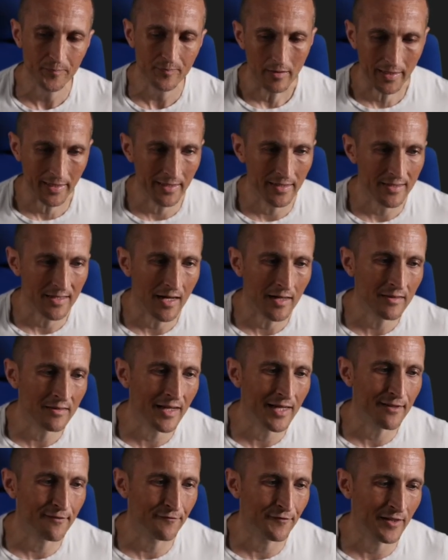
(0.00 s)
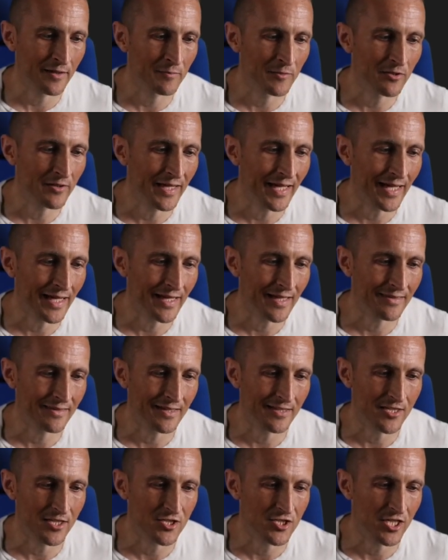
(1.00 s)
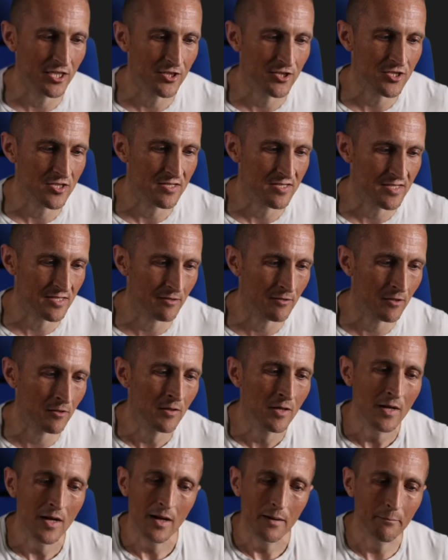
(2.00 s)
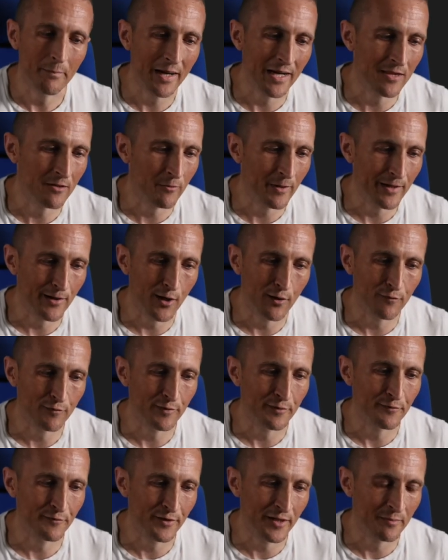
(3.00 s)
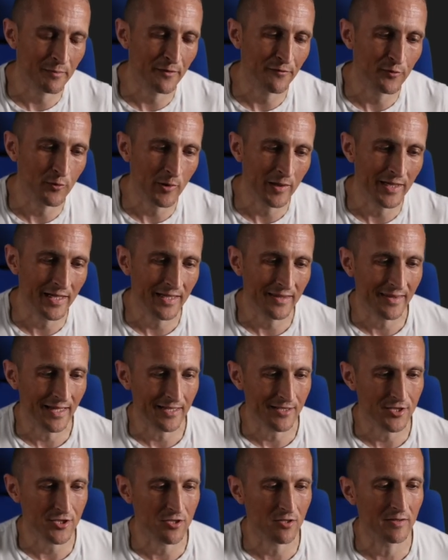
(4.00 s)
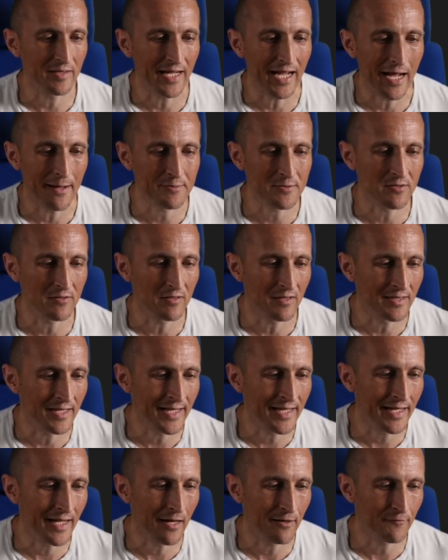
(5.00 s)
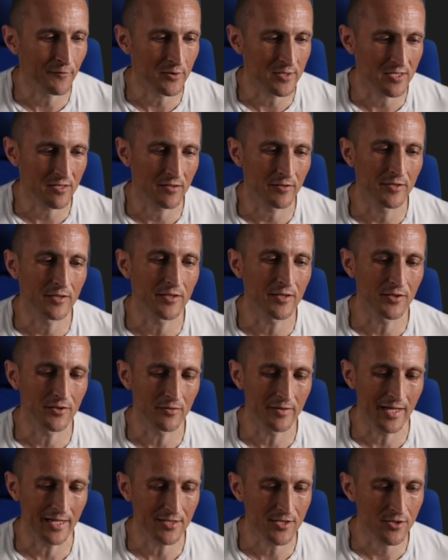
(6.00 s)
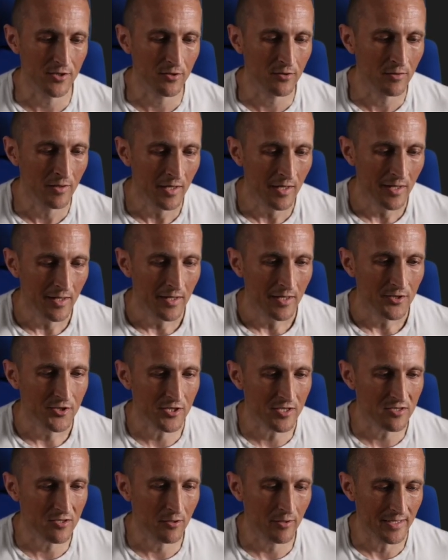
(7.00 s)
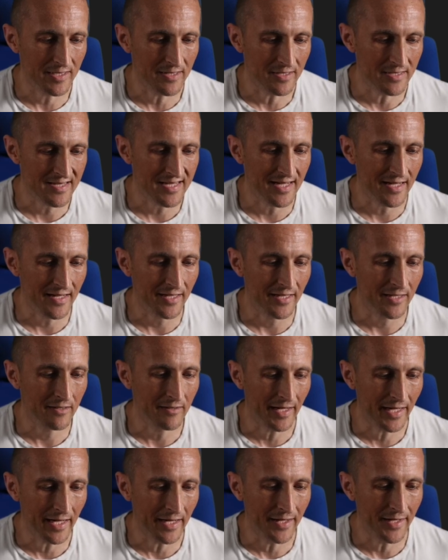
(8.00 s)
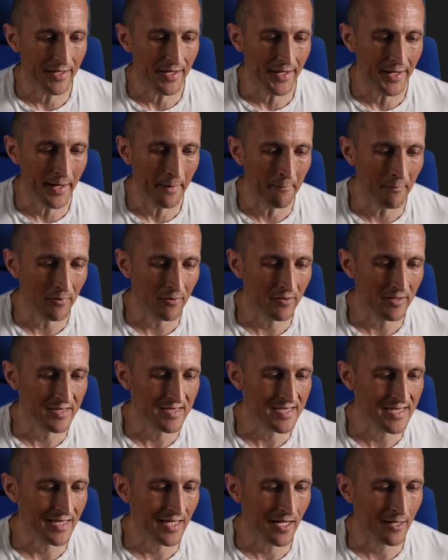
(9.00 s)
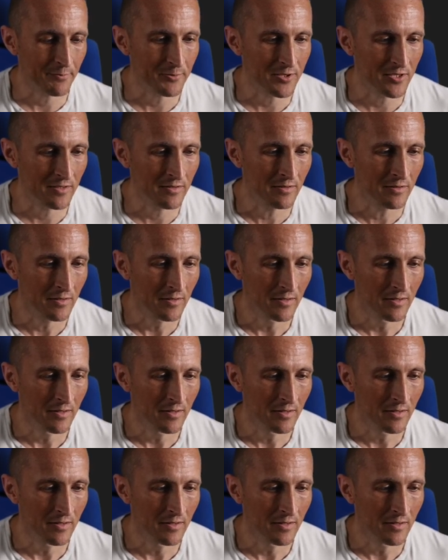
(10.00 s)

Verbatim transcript: And unlike Vim, you can't get that to change to zero. By the way, over in Vim, if you want to get that to show the absolute line count for zero, you can do that too. Just go ahead and set here and number is the option.